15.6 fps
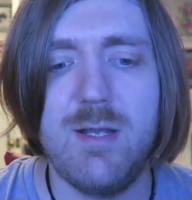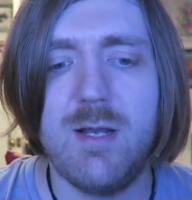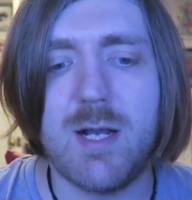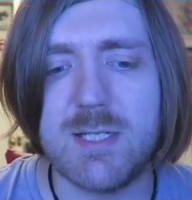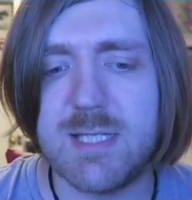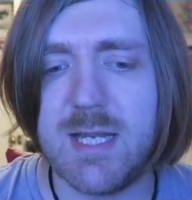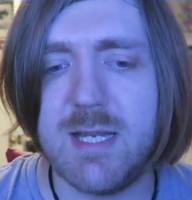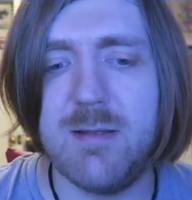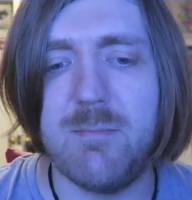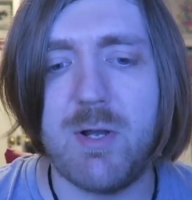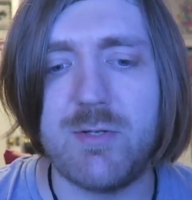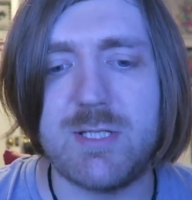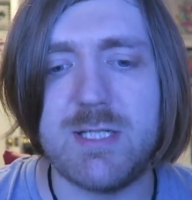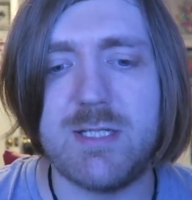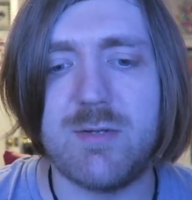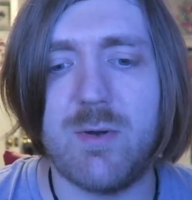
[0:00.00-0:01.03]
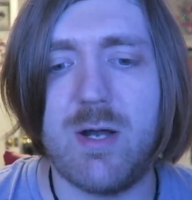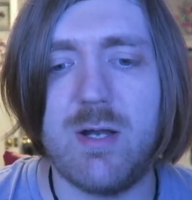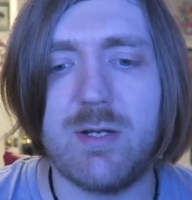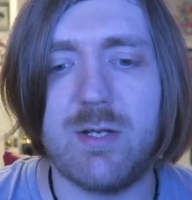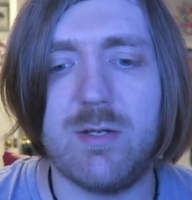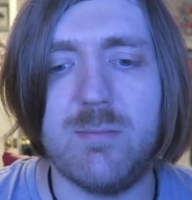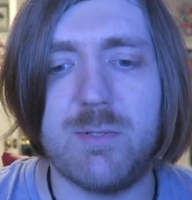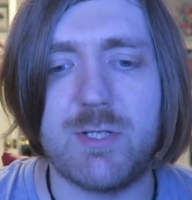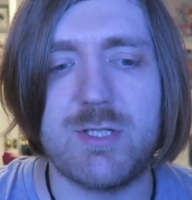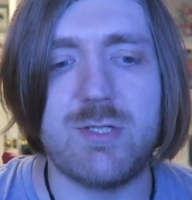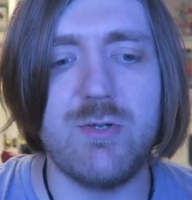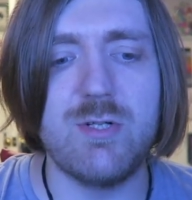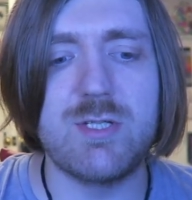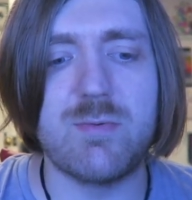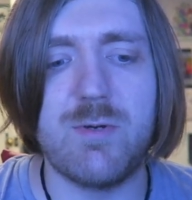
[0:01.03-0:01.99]
I say it mostly to argue, but as
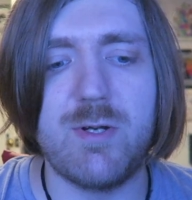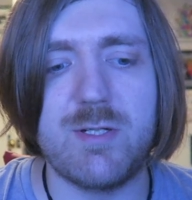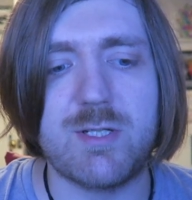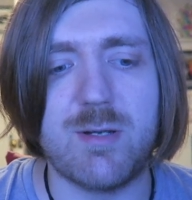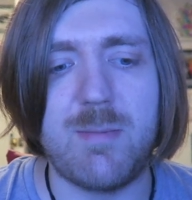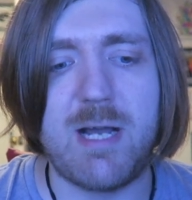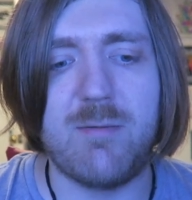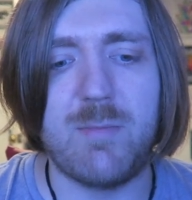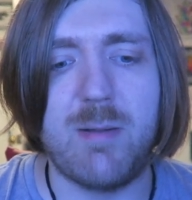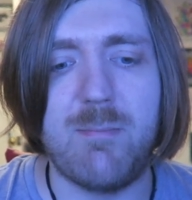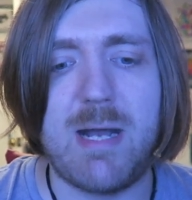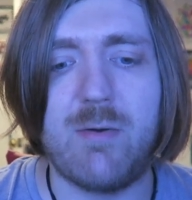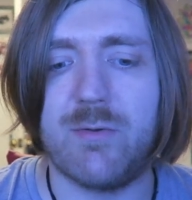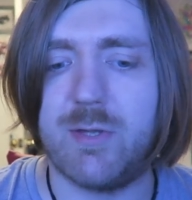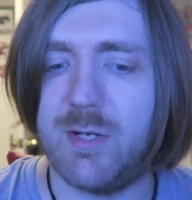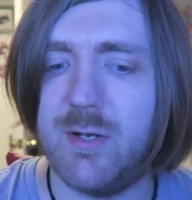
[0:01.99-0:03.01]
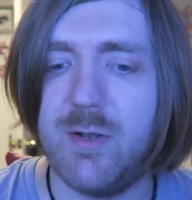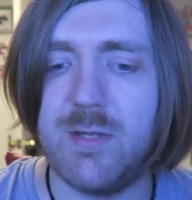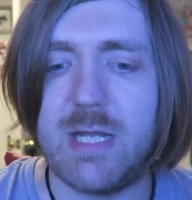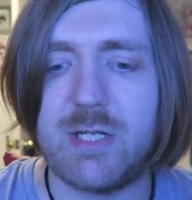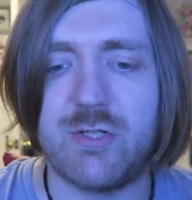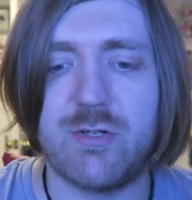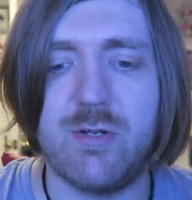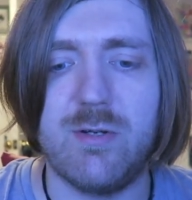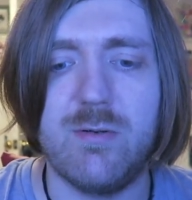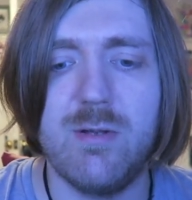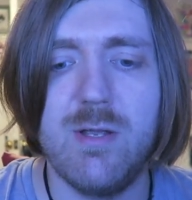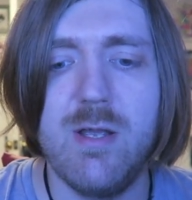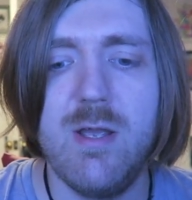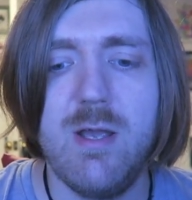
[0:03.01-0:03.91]
soon as the words come out of my mouth, I know they're true.